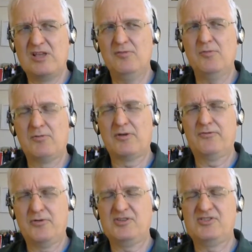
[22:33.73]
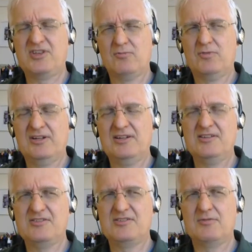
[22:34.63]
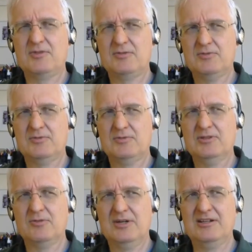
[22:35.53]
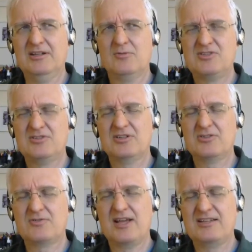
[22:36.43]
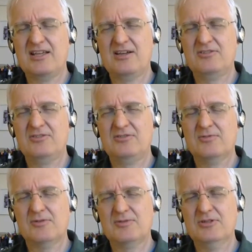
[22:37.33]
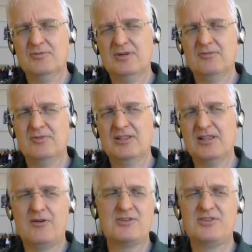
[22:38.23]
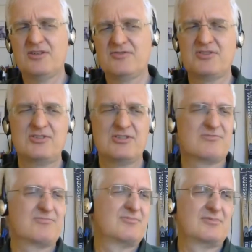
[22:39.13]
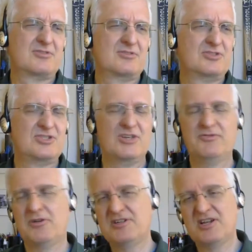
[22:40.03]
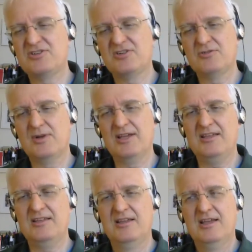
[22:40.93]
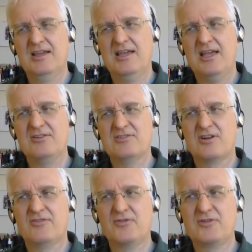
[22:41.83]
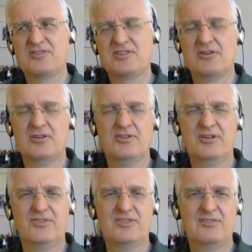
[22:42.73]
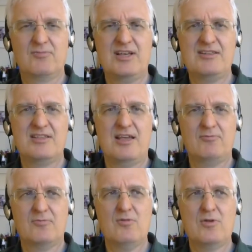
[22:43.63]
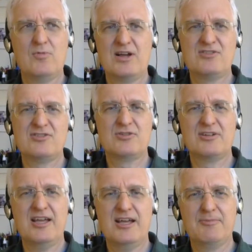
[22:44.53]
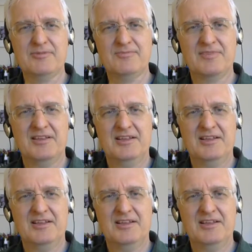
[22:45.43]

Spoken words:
even when we're focusing on what it is that we really want, we still get dragged down into what we don't want. We allow ourselves to just shift our attention away and to start focusing on all the different ways that what we want isn't going to happen.